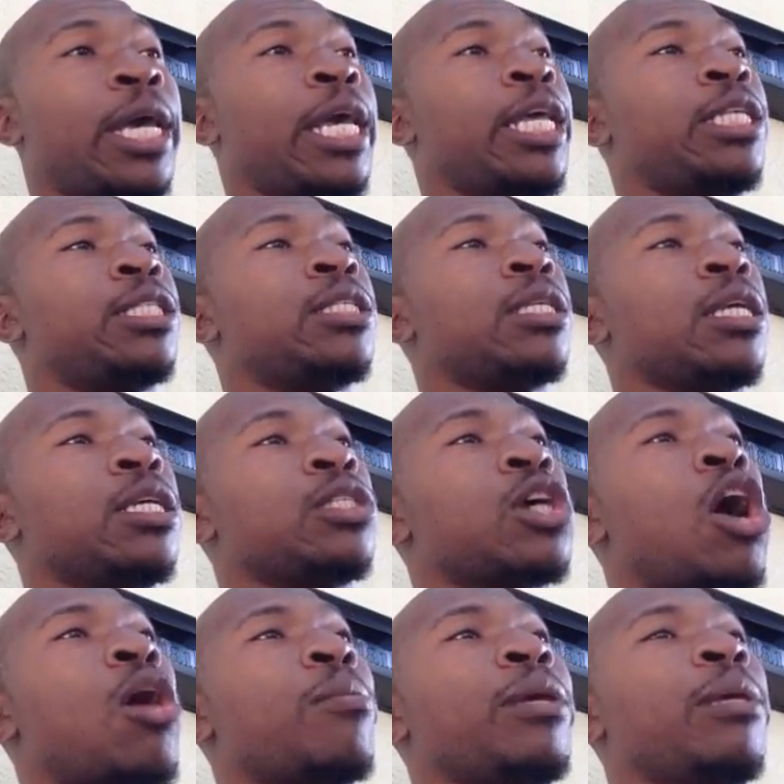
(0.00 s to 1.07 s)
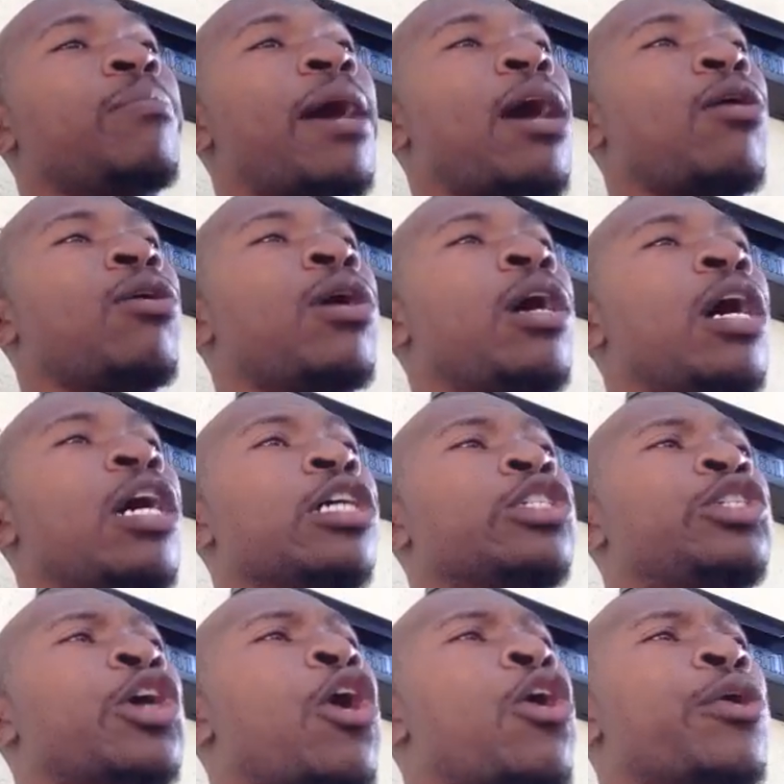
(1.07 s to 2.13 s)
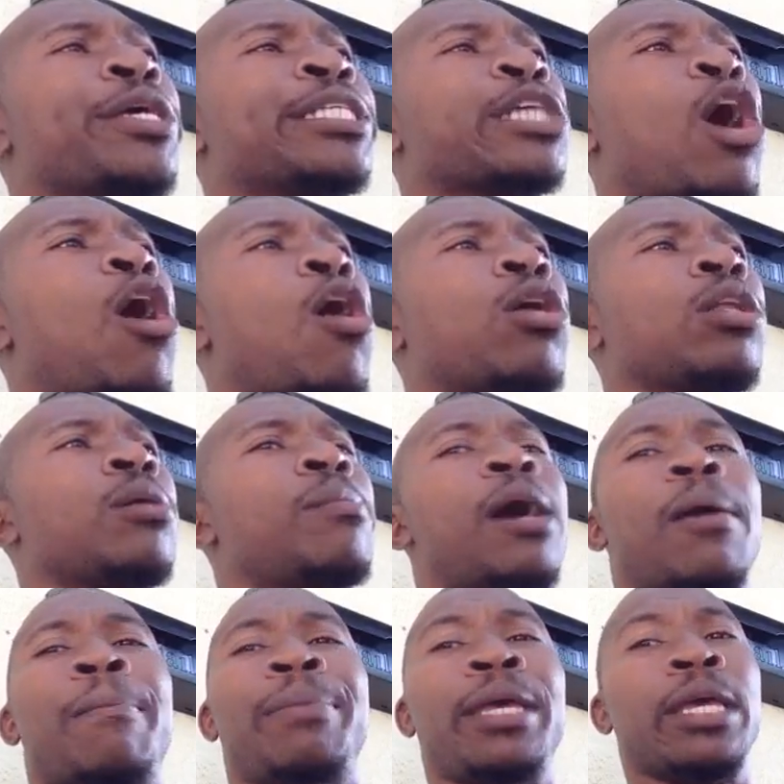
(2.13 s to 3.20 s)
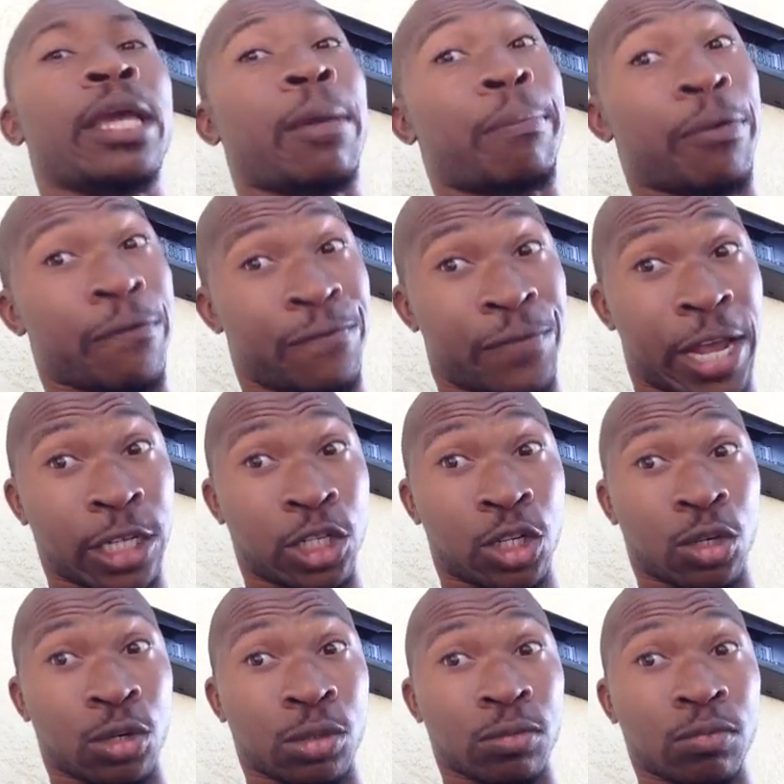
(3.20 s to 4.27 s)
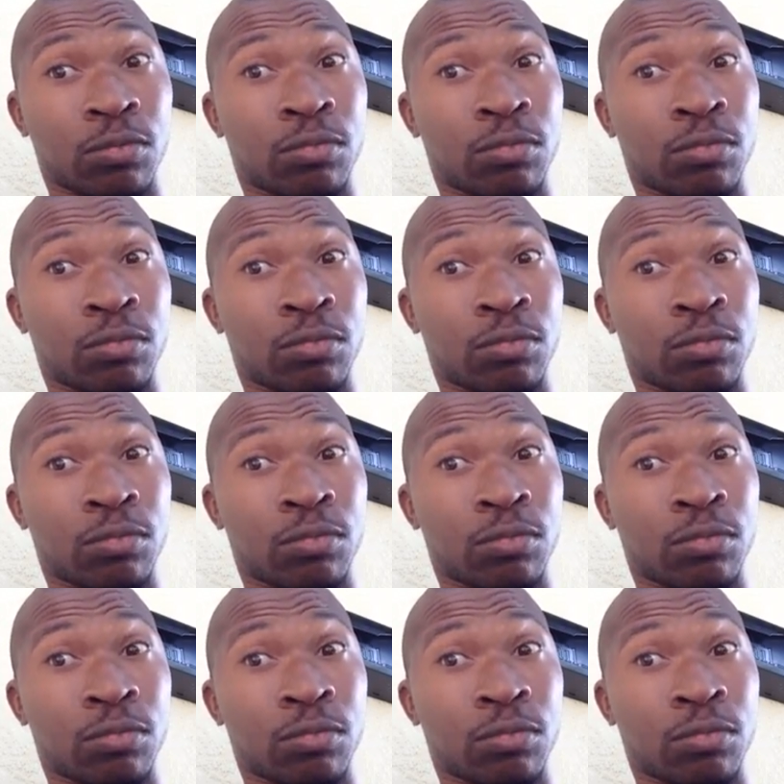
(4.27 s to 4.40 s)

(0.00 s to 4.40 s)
He taught me about adult is all about being a professional.